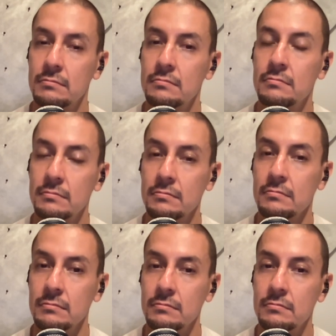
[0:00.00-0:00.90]

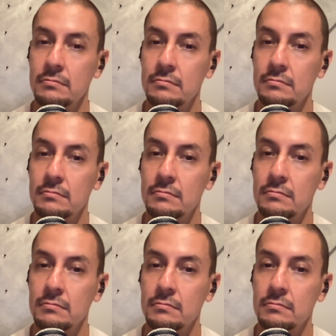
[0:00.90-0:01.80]

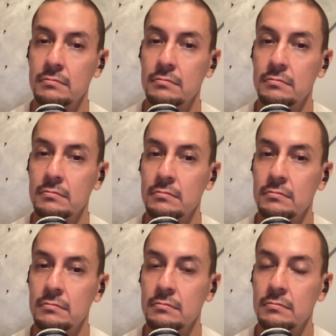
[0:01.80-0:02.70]

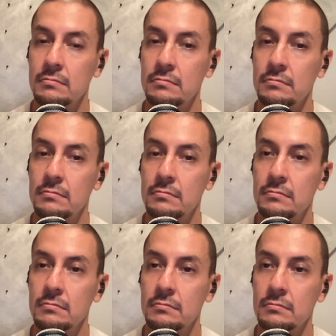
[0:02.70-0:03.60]

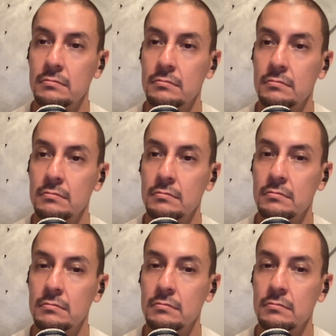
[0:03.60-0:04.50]

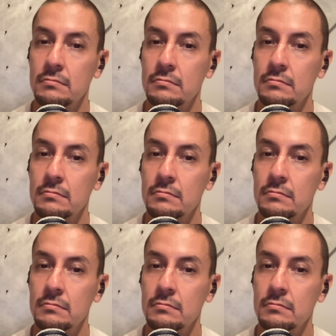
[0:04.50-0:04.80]
No words are spoken by the person on screen.